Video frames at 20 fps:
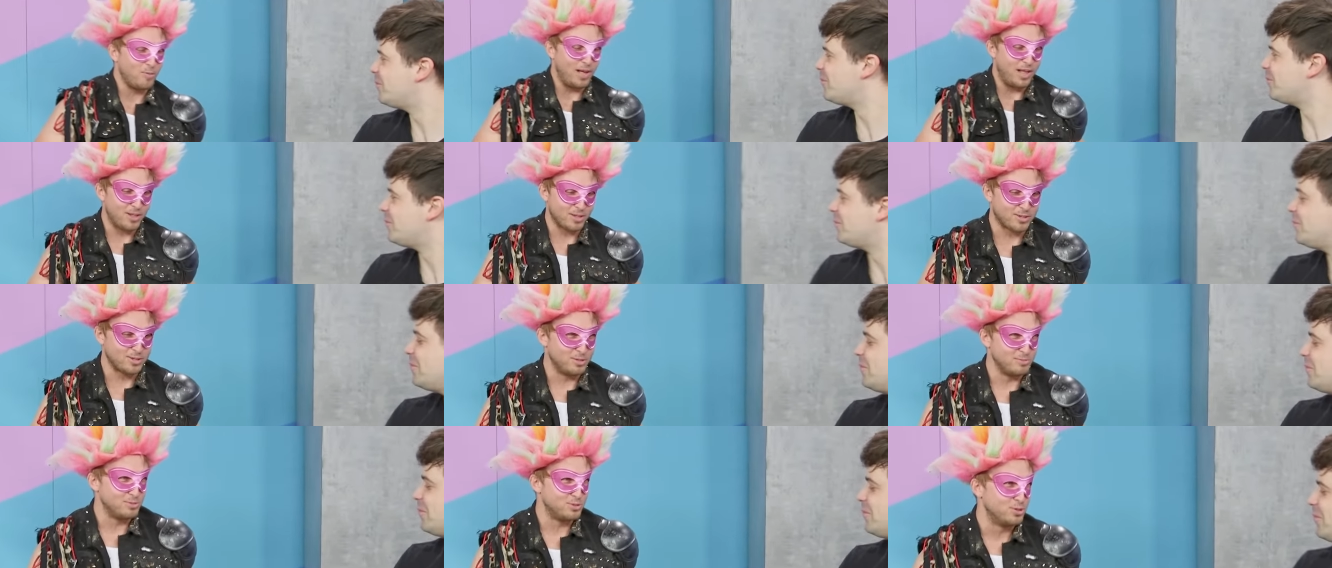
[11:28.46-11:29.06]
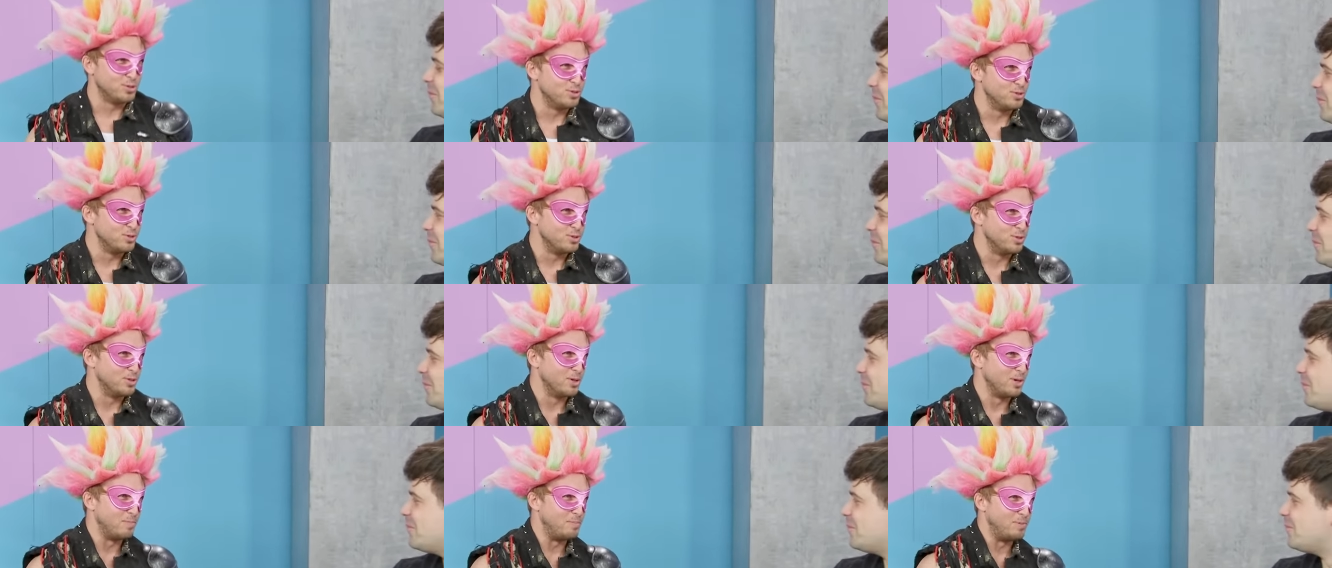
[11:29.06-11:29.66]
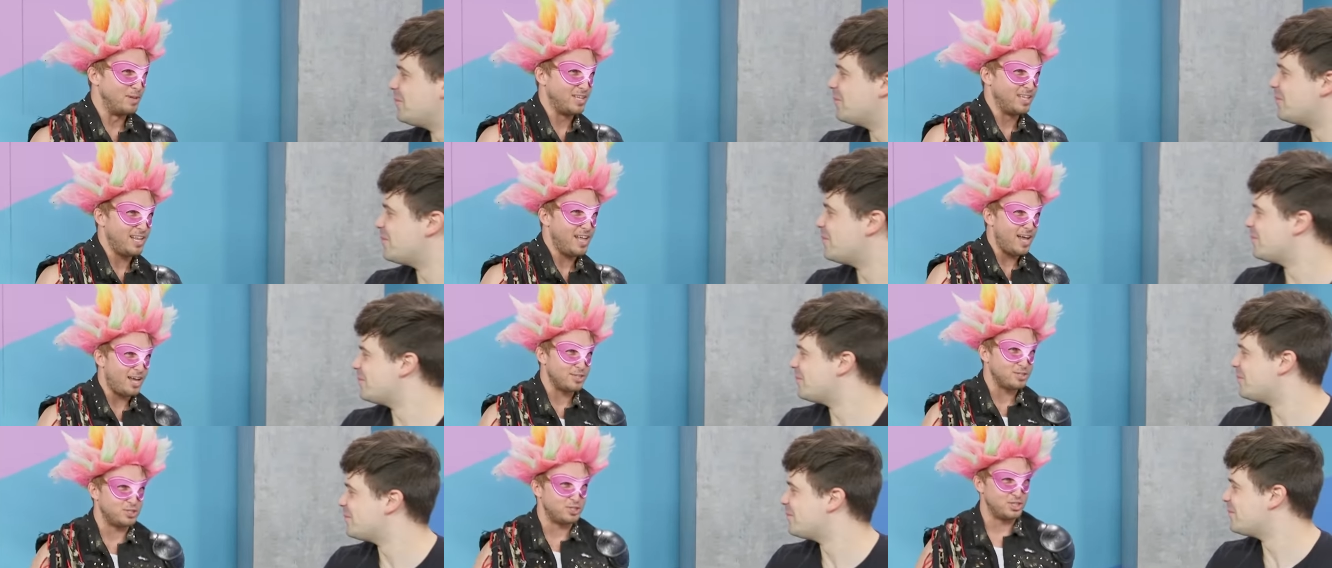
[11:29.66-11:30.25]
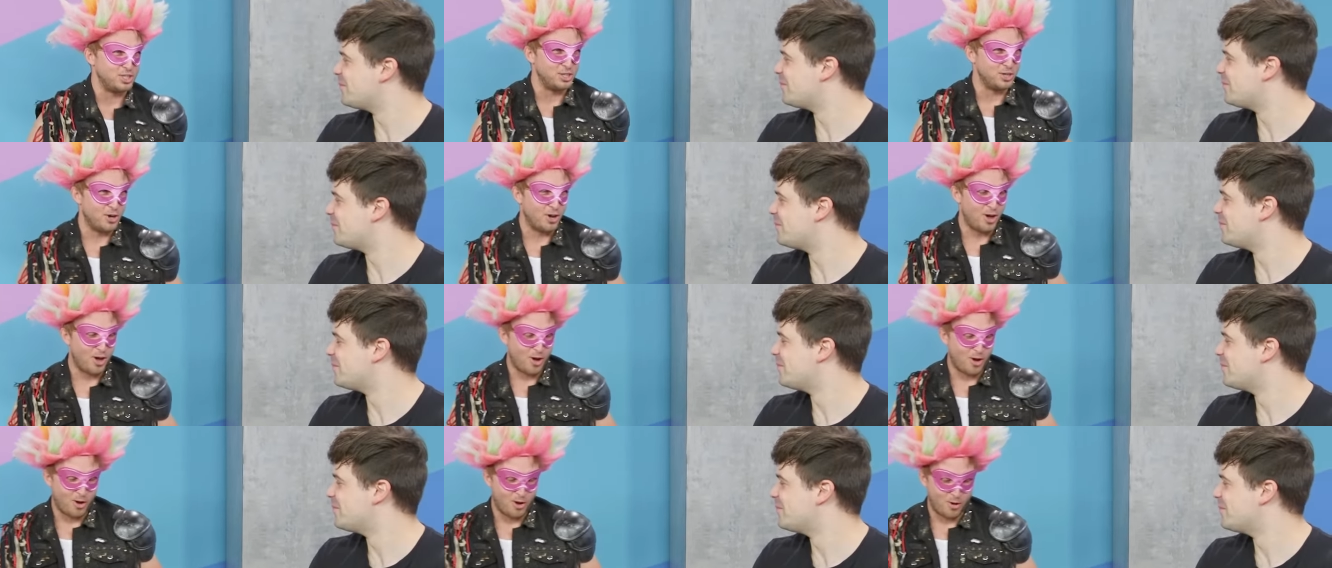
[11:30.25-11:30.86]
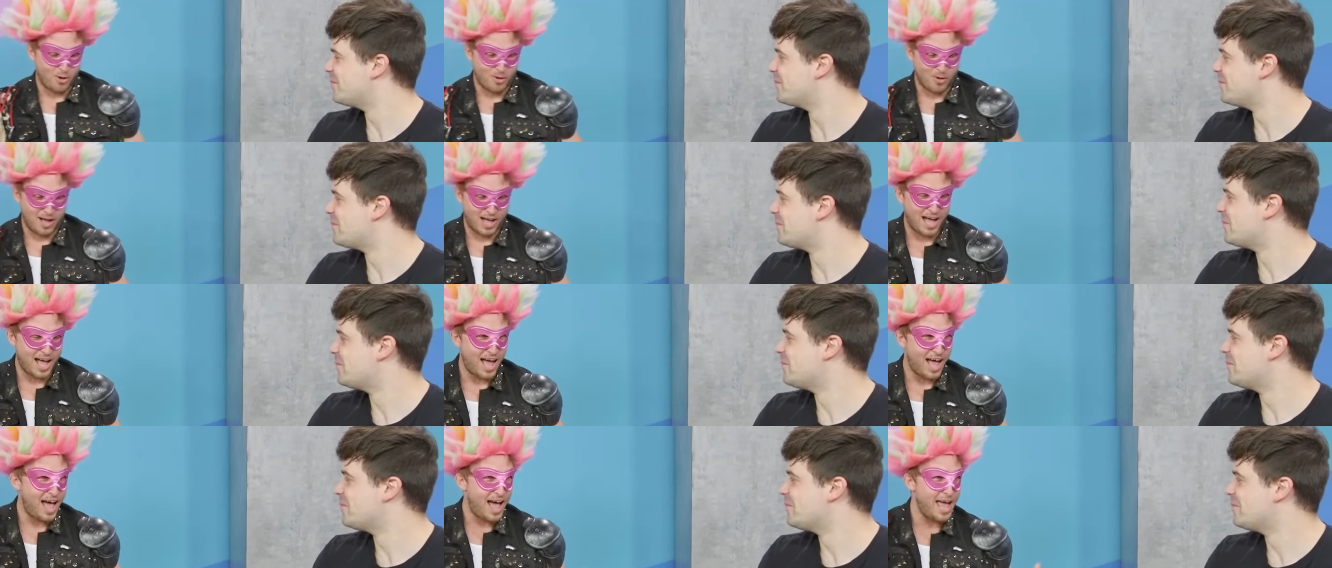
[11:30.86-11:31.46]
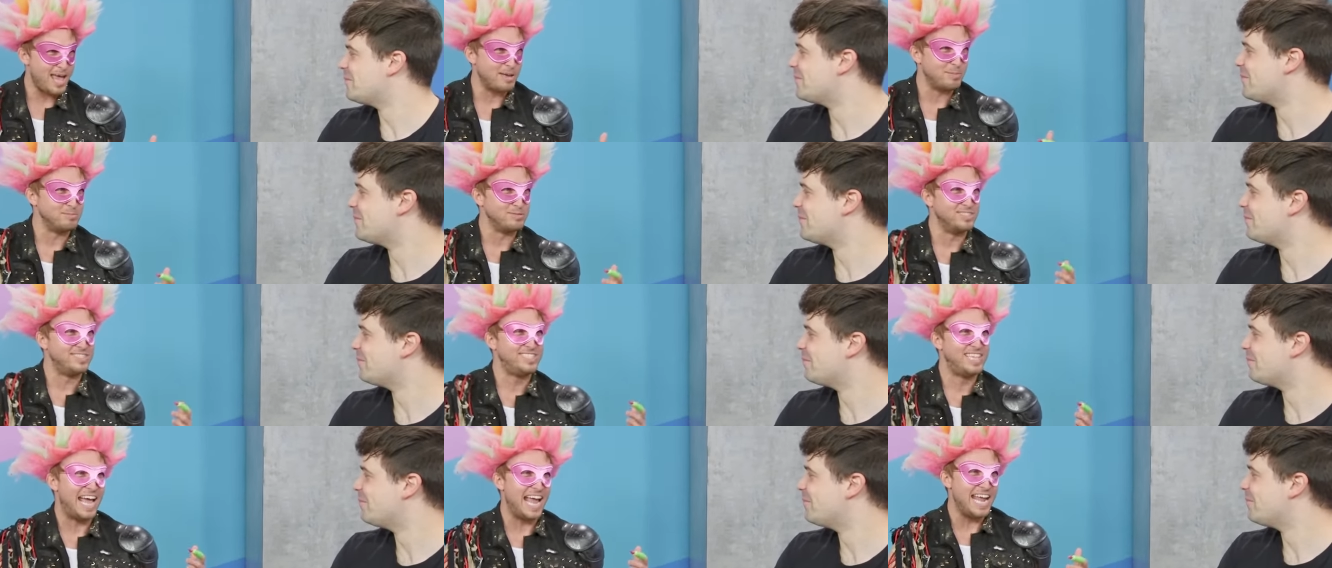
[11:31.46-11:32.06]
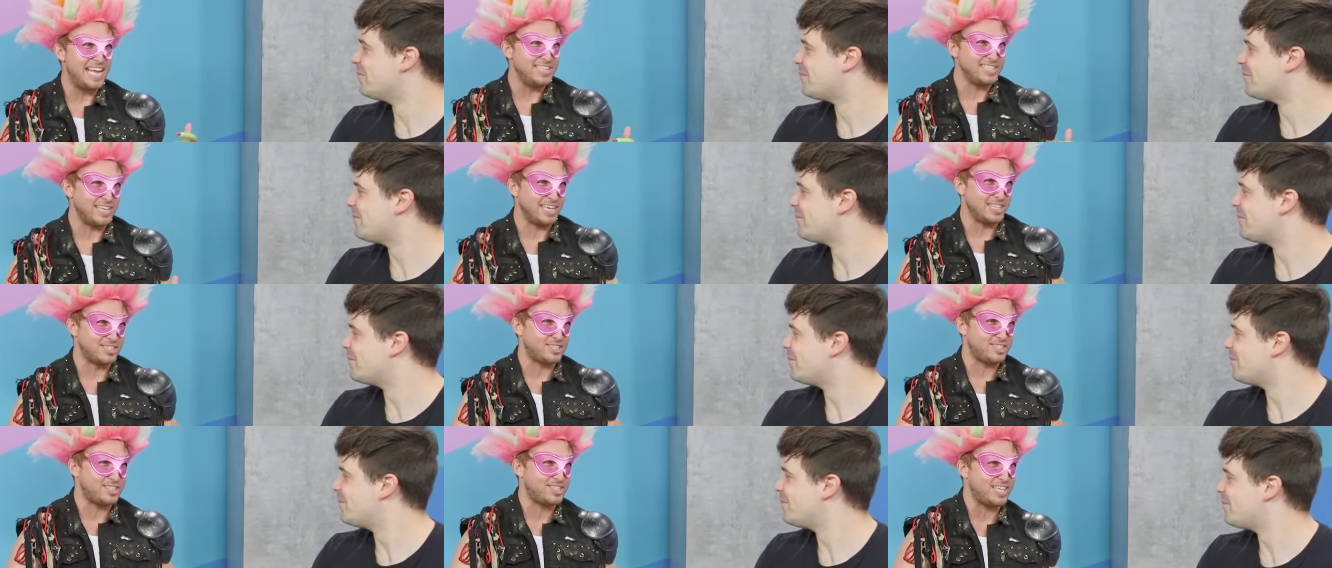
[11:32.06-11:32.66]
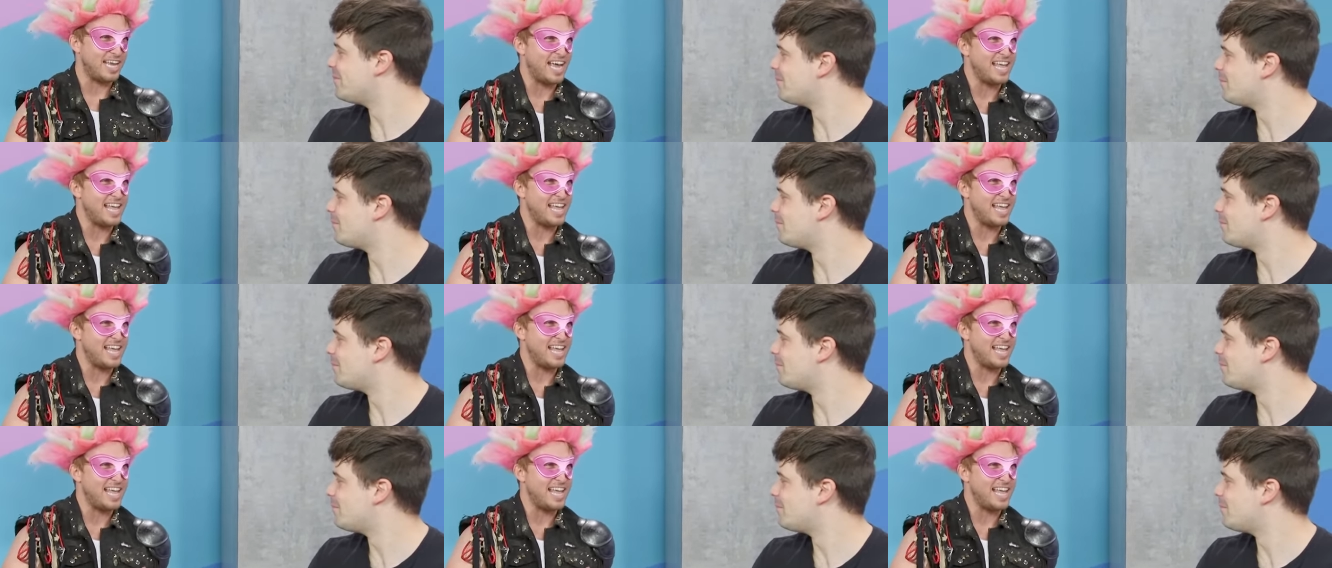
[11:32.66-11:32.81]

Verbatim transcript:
Speaker 1: Welcome to Bellagio. I am Danis,